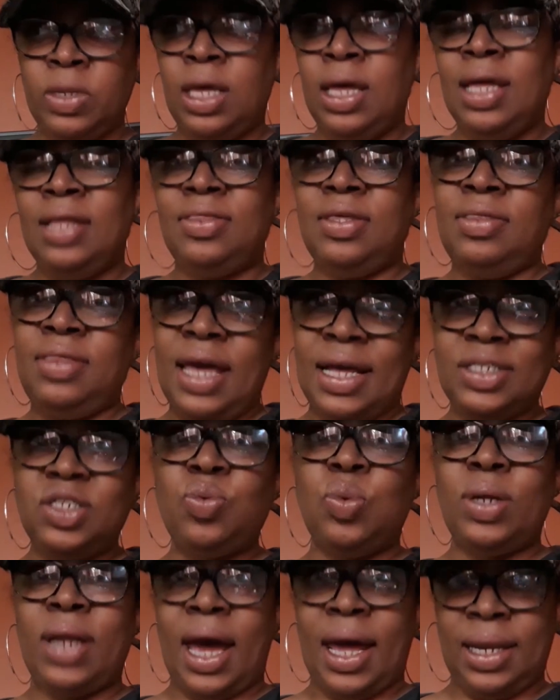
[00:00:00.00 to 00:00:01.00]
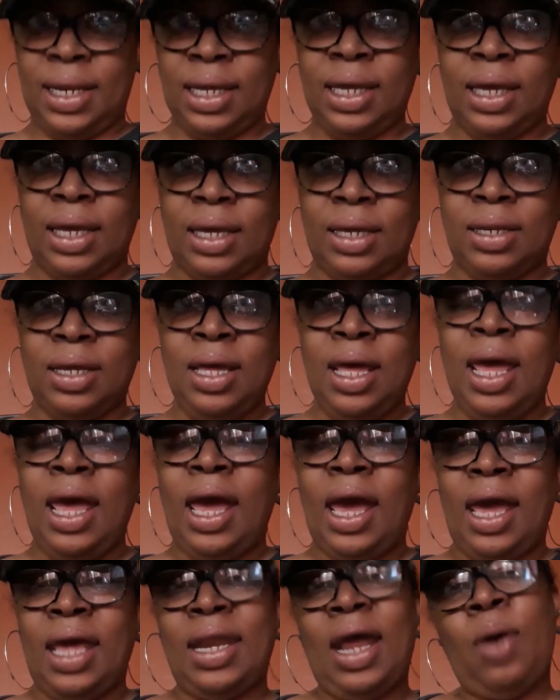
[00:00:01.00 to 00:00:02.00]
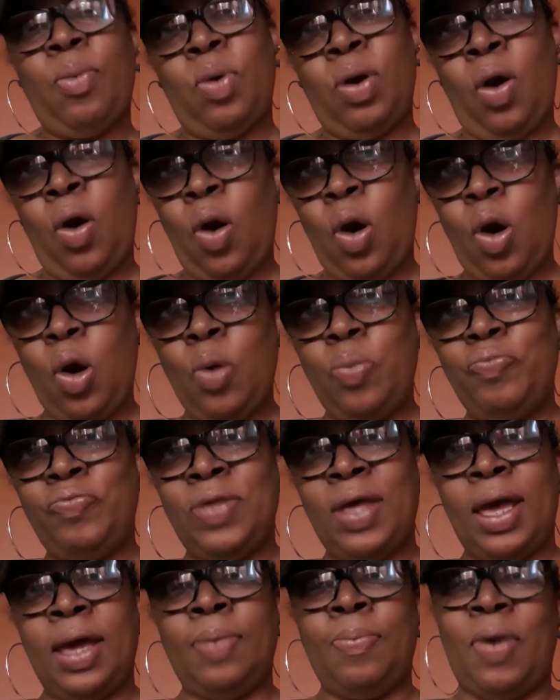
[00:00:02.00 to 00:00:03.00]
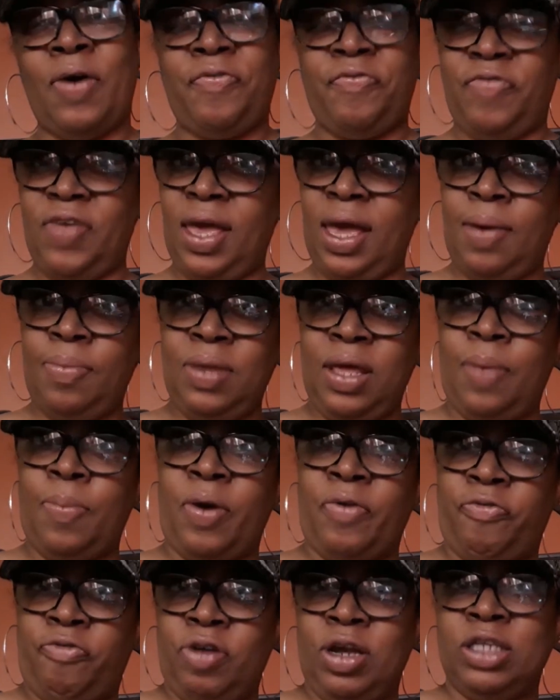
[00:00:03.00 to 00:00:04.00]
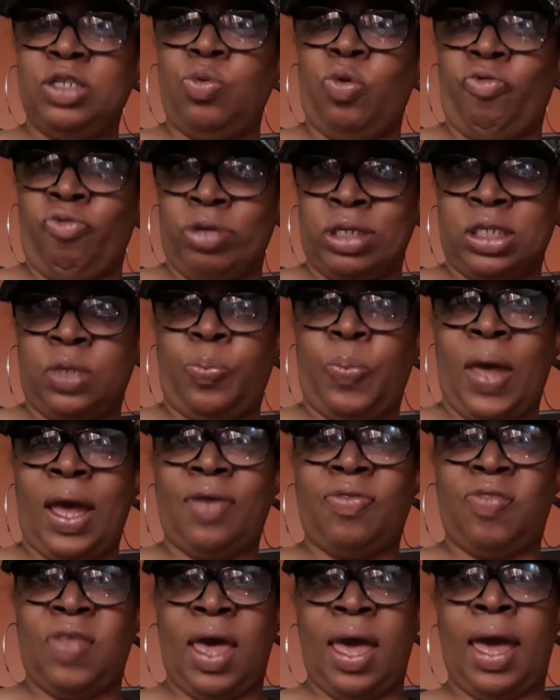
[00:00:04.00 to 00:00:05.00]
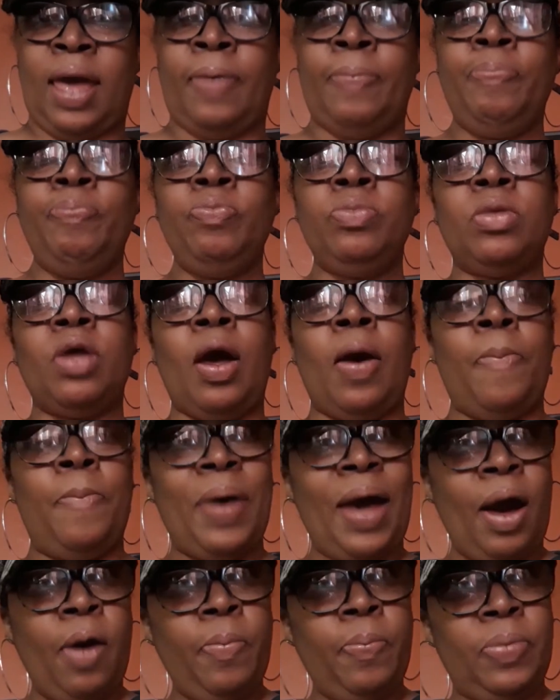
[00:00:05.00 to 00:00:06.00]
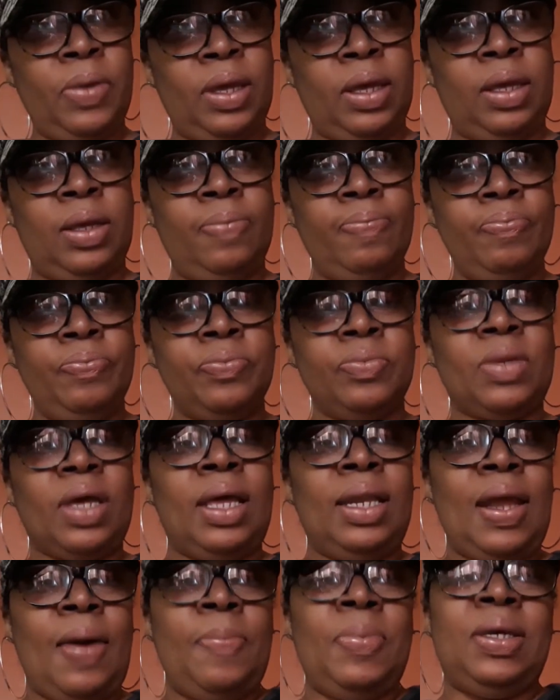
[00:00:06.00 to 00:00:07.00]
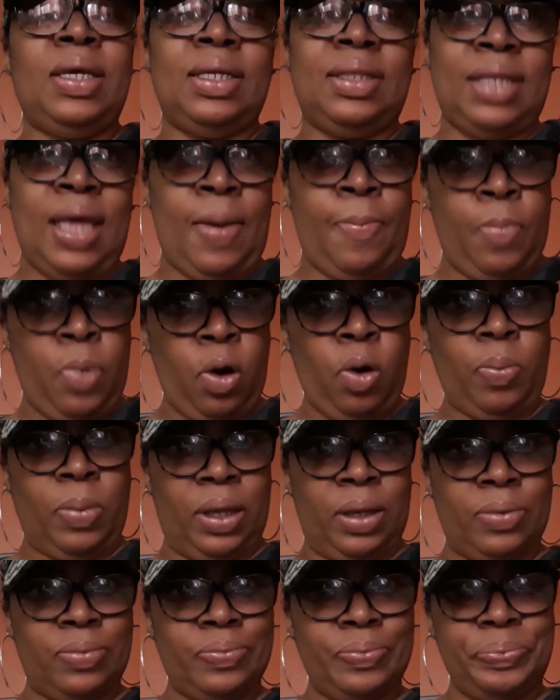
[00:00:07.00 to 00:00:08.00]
Then that's what I need. And I will hope that my family and my friends will respect that about me and let me get that moment.